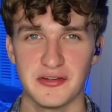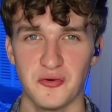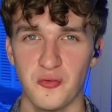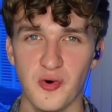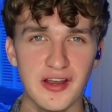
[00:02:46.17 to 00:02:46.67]

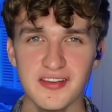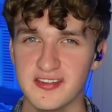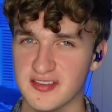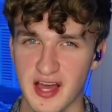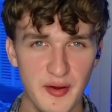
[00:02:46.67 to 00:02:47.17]
What is
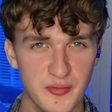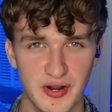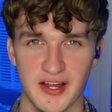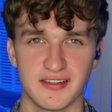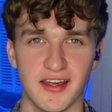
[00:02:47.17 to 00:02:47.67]
the thought
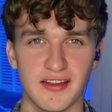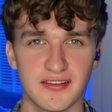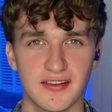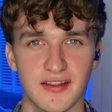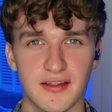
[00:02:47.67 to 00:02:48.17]

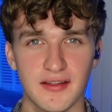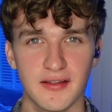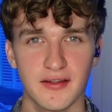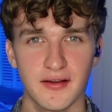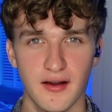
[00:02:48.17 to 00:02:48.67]
process?
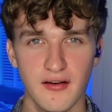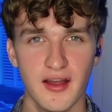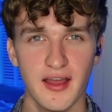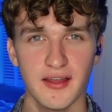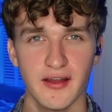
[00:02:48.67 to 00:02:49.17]

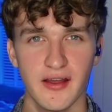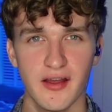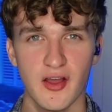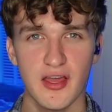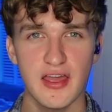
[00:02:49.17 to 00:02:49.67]
Okay,
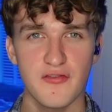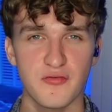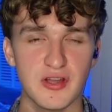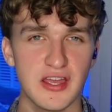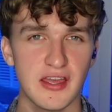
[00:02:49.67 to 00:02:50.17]
if
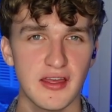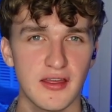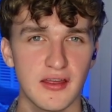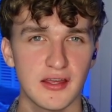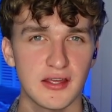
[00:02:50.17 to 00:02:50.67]
we
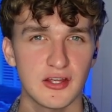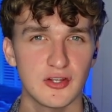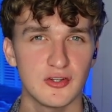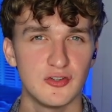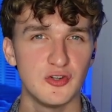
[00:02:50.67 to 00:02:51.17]

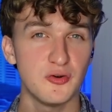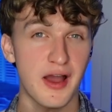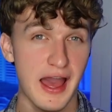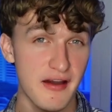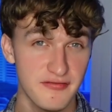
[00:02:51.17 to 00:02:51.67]
do
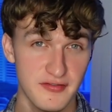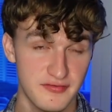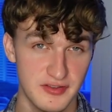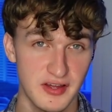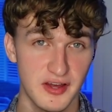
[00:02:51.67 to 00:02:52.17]
half
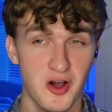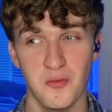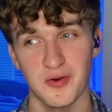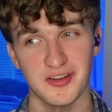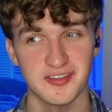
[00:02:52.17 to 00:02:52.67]
of the
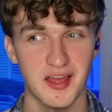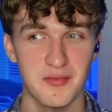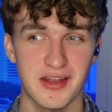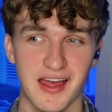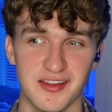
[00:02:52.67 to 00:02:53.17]
homework
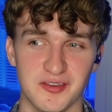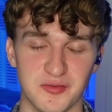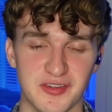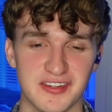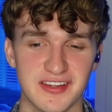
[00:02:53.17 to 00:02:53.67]
assignment, as
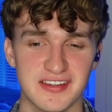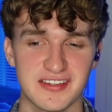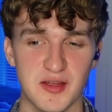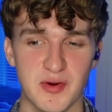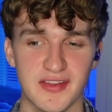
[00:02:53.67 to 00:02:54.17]
was
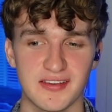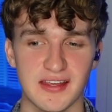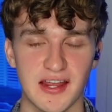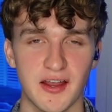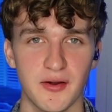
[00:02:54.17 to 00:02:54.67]
said by the
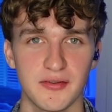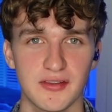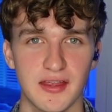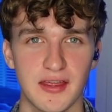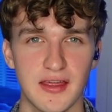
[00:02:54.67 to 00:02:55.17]
CNN host,
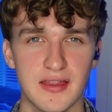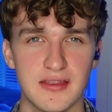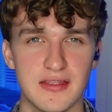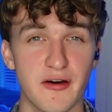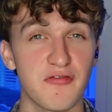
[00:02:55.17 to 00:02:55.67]

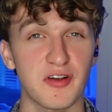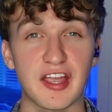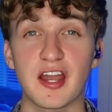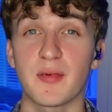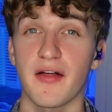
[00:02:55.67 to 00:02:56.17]
then they'll
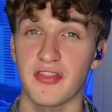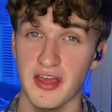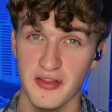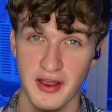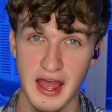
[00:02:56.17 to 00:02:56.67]
forget about the
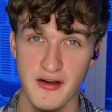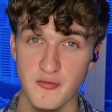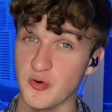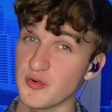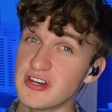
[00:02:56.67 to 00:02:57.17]
other half.
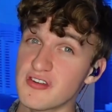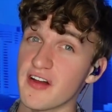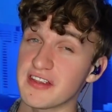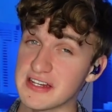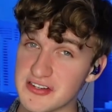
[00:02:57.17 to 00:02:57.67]
We'll
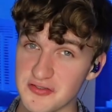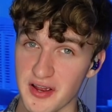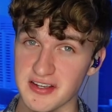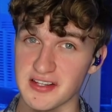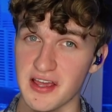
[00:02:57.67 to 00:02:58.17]
redraw the
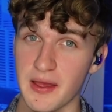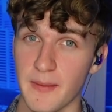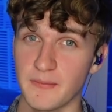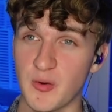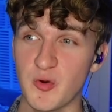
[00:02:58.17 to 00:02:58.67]
districts,
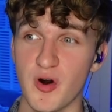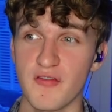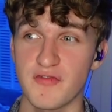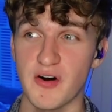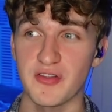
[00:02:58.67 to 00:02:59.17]
but we
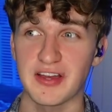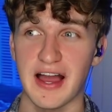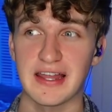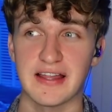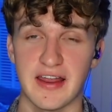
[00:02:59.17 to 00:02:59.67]
won't follow the
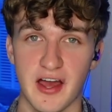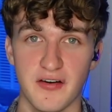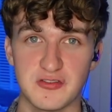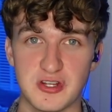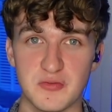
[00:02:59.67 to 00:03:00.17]
guideline
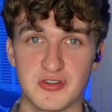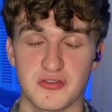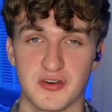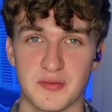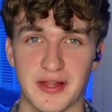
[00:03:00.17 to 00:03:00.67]
of two
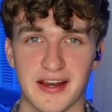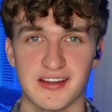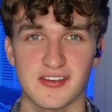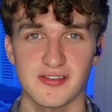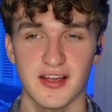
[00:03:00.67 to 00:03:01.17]
majority black
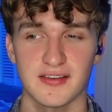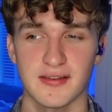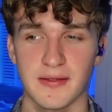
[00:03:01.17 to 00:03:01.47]
districts.